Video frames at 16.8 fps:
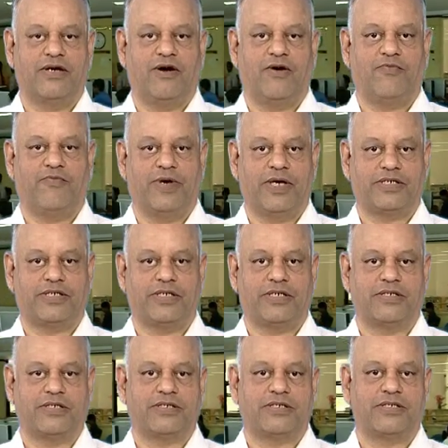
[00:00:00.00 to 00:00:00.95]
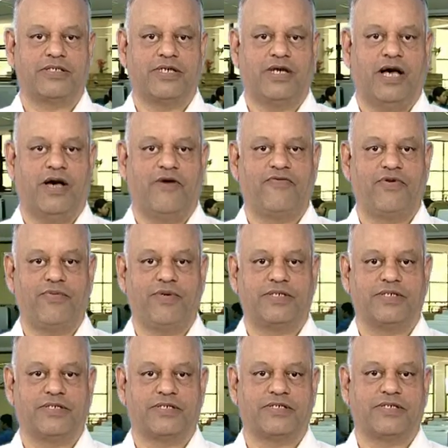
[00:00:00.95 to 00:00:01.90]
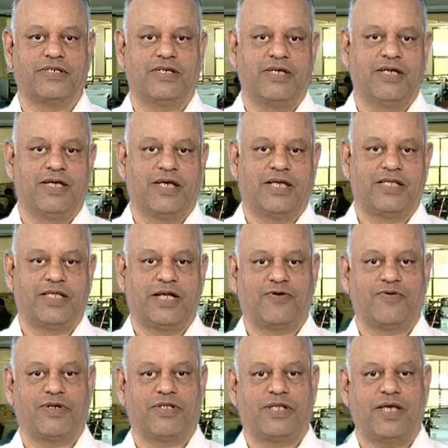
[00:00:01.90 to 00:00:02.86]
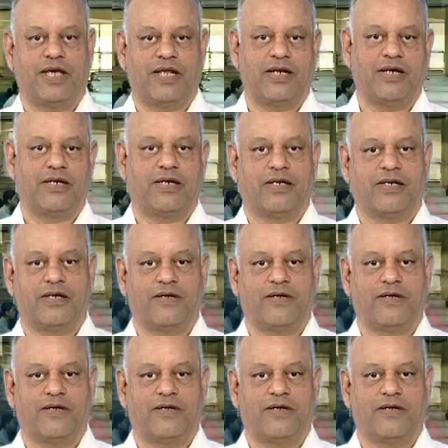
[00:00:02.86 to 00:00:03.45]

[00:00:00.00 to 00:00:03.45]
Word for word: of pictures, of images that were there in